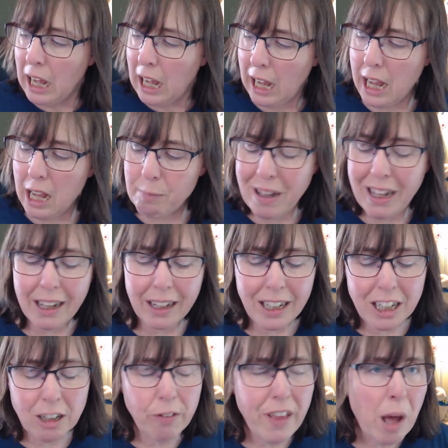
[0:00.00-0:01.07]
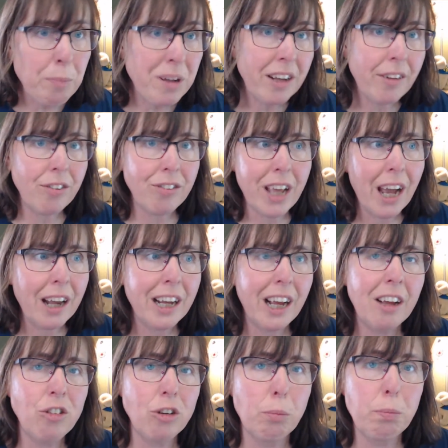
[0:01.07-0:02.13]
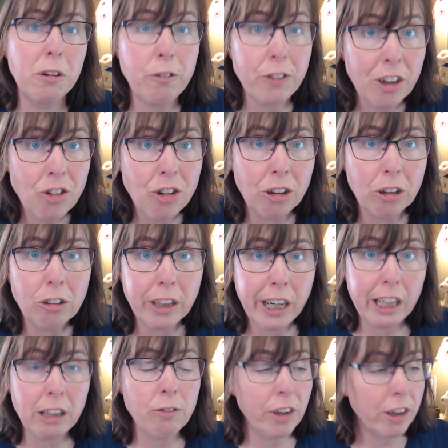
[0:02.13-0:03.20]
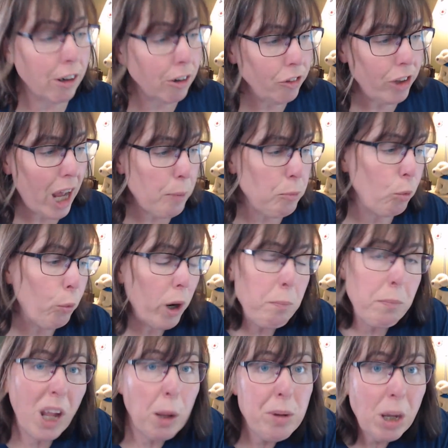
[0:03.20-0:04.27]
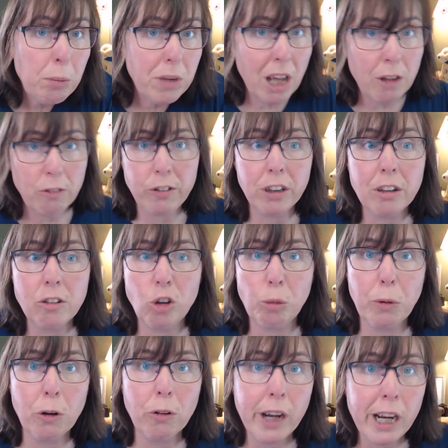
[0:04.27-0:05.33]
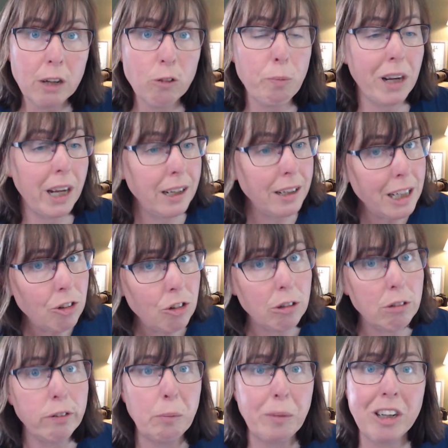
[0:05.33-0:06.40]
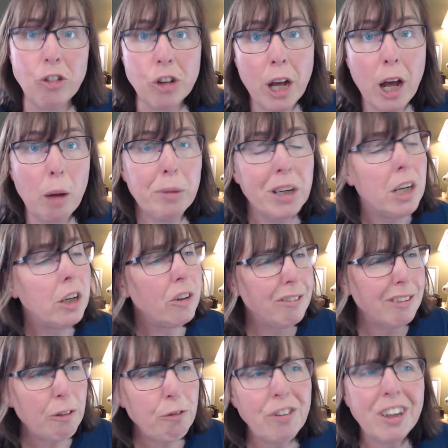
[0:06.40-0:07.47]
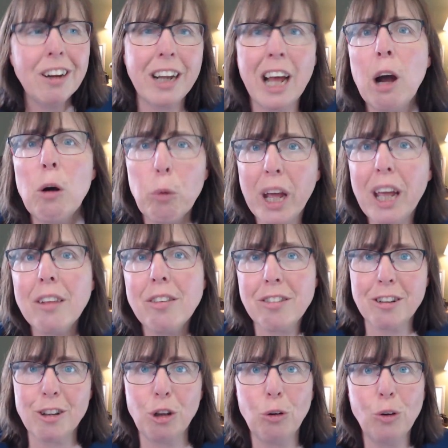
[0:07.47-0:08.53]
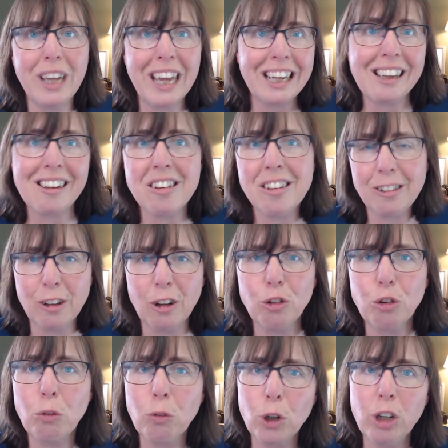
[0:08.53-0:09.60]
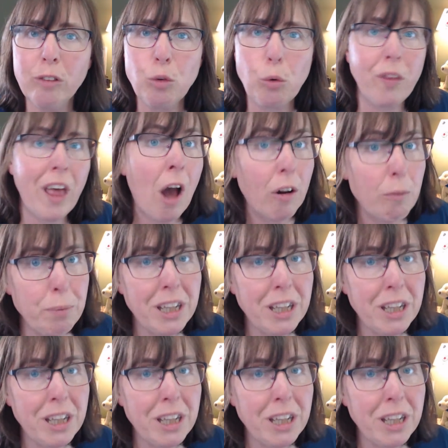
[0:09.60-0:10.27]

That being said, as a professional creative, there are times where maybe I'm not feeling super creative, but I need to for my job. So I figured out ways to get into those grooves without